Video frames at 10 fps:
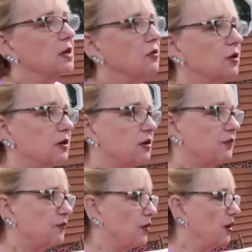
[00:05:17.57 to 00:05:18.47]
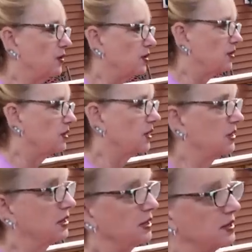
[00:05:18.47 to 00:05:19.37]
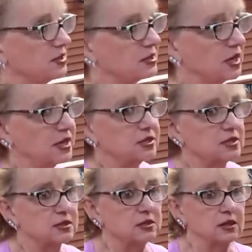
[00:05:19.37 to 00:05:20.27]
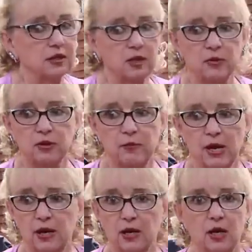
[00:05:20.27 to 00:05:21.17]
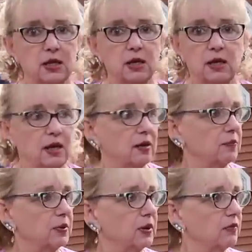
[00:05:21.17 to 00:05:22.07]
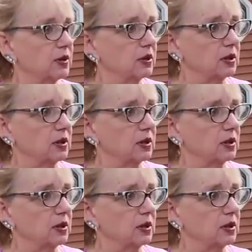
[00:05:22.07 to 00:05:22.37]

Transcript: They look at the front, they think it's nice, then they come in the back and they can't believe it.